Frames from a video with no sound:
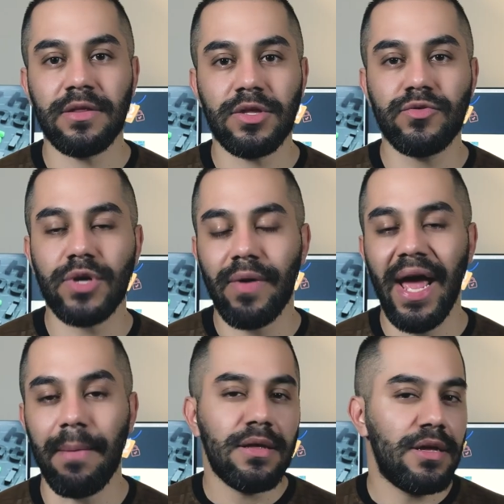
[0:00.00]
use our
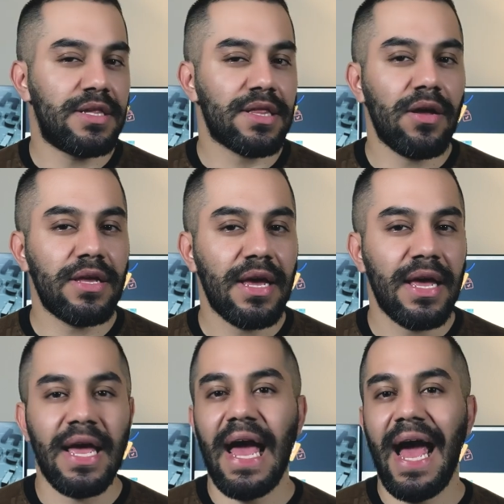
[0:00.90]
app. It's like
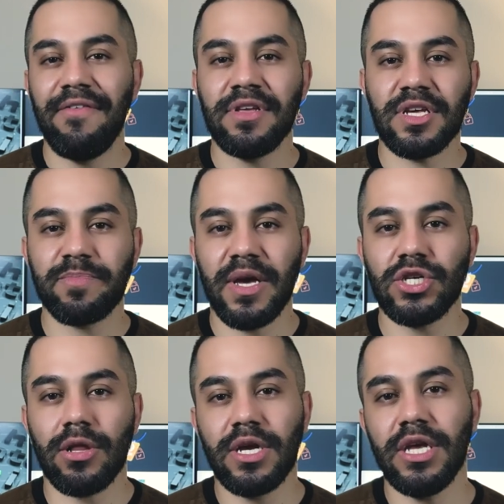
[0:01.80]
having a
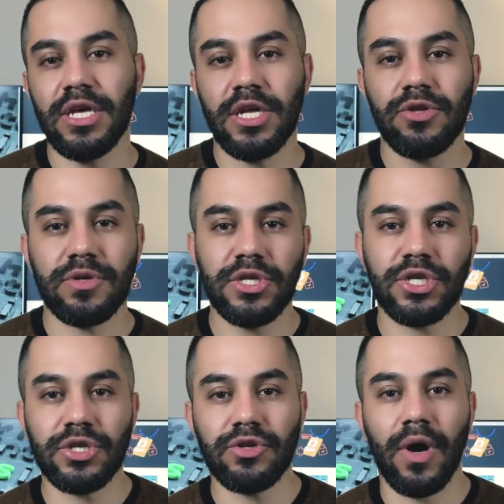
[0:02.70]
special key to enter
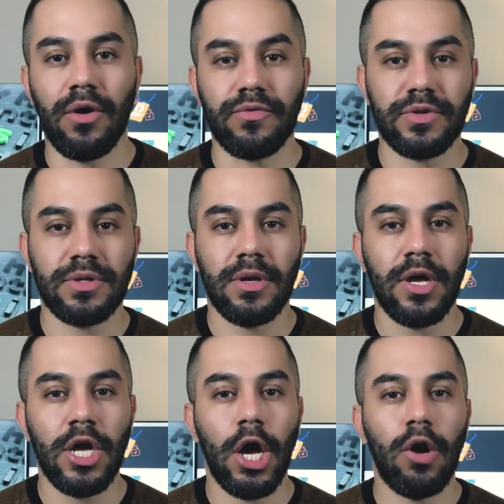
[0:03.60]
your house.
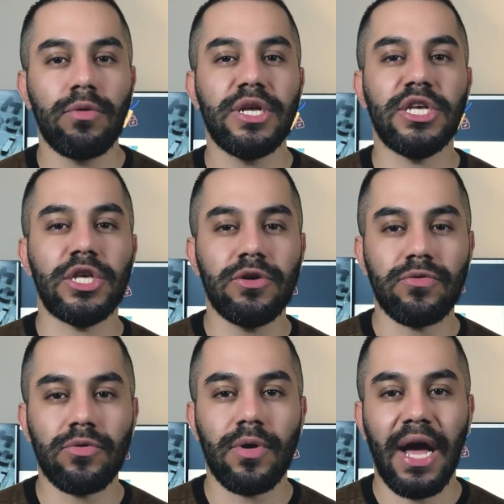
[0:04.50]
Only
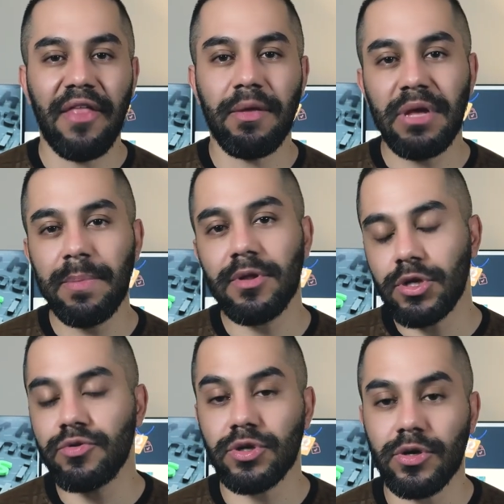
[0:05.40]
you and the people
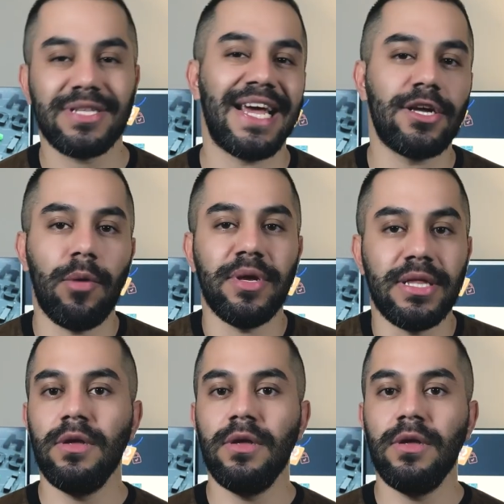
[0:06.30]
you trust can come in.